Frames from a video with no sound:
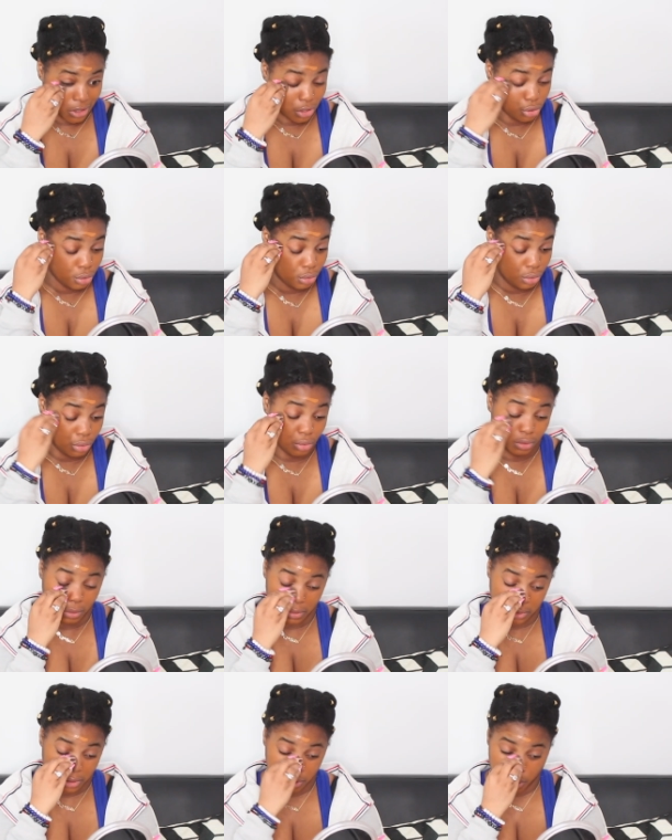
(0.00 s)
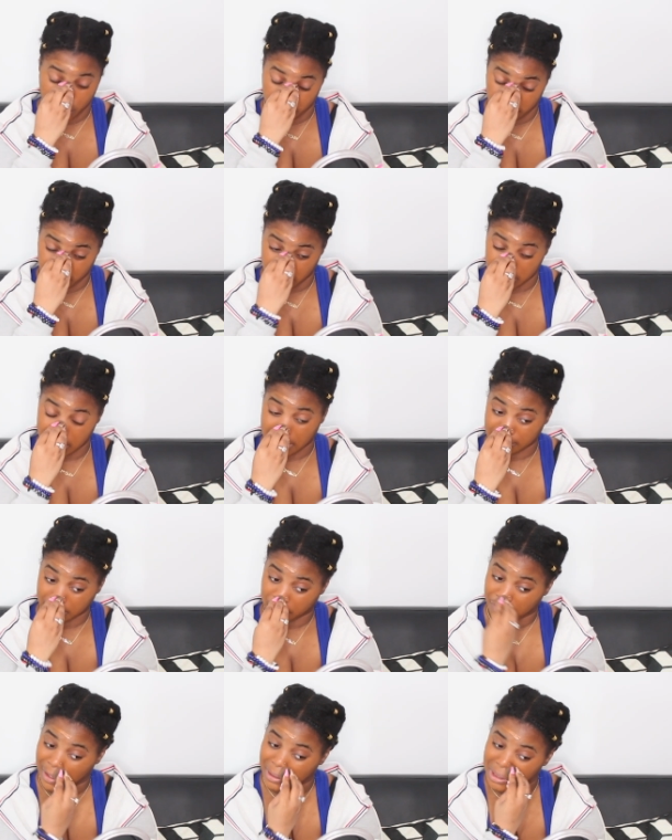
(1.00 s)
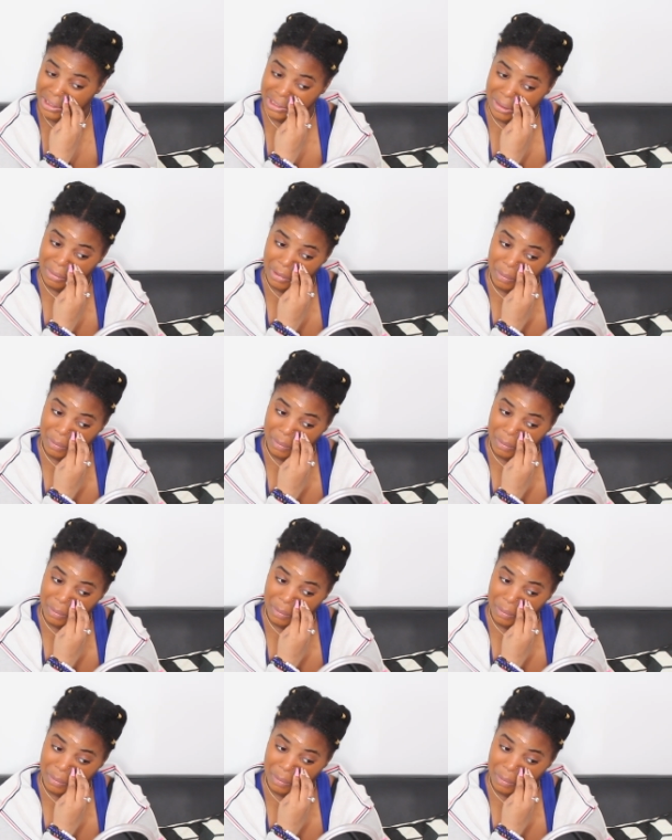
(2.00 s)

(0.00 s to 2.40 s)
to, you know, blend out their foundation.